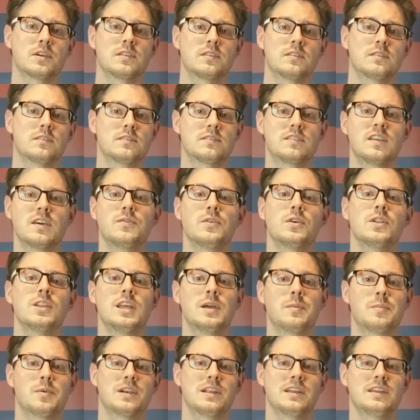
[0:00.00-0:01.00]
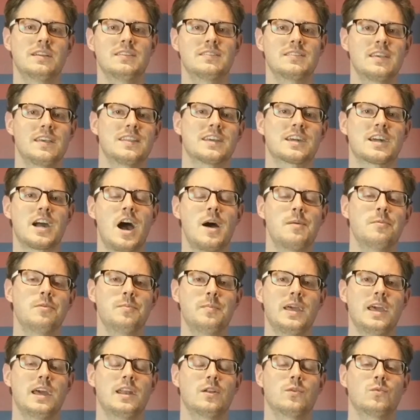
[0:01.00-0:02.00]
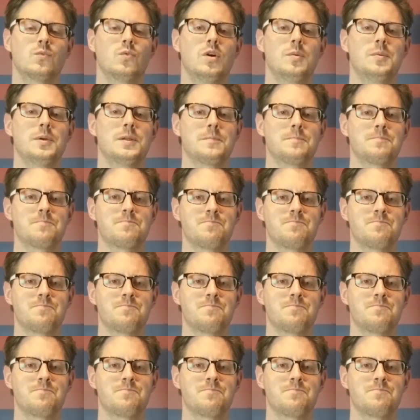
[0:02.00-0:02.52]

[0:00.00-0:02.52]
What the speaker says: civil liberties and the common man and woman.